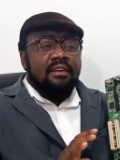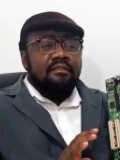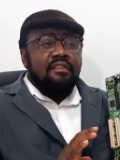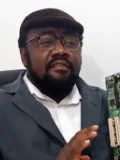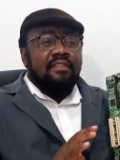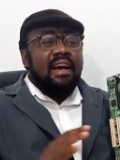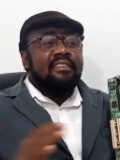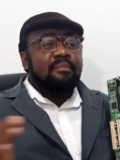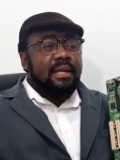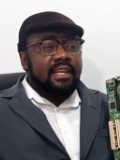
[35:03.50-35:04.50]
for
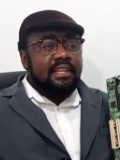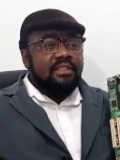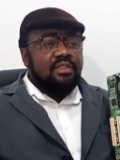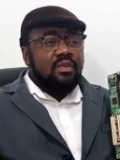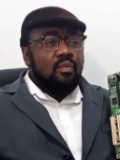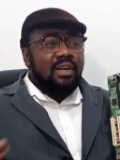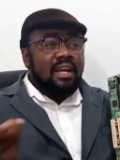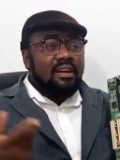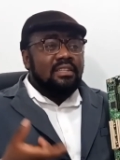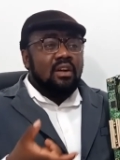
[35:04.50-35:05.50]
5 minutes
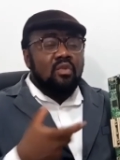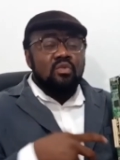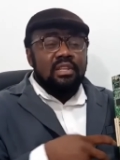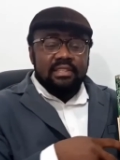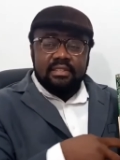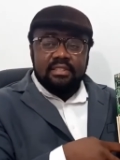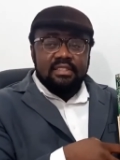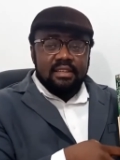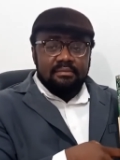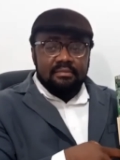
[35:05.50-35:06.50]
without a cooling
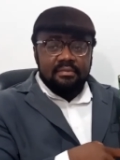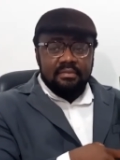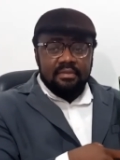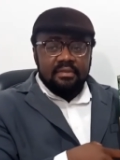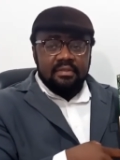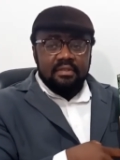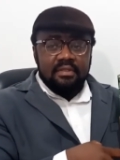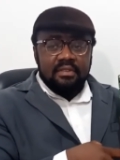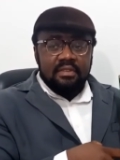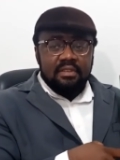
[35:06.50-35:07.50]
system,
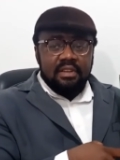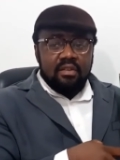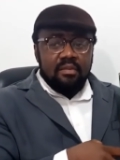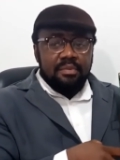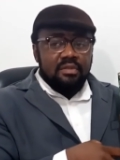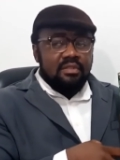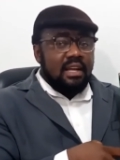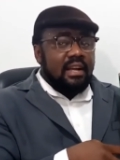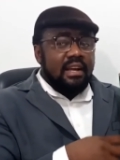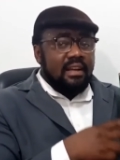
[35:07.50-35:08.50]
the
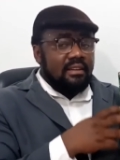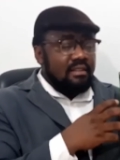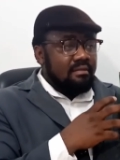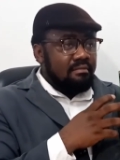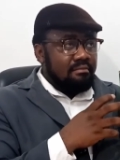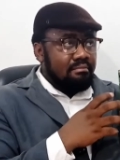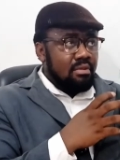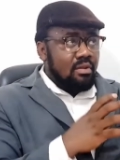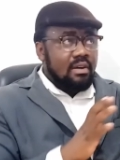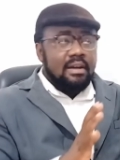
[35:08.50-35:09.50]
computer can
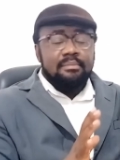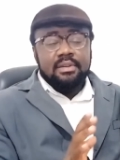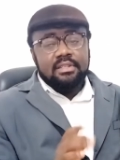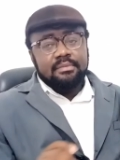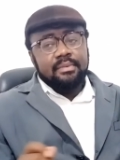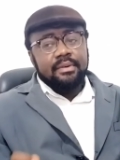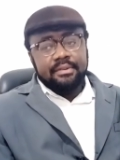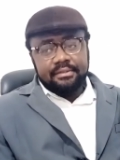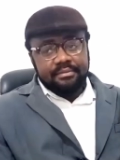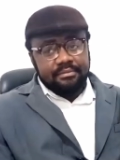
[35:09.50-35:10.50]
blow up and spoil.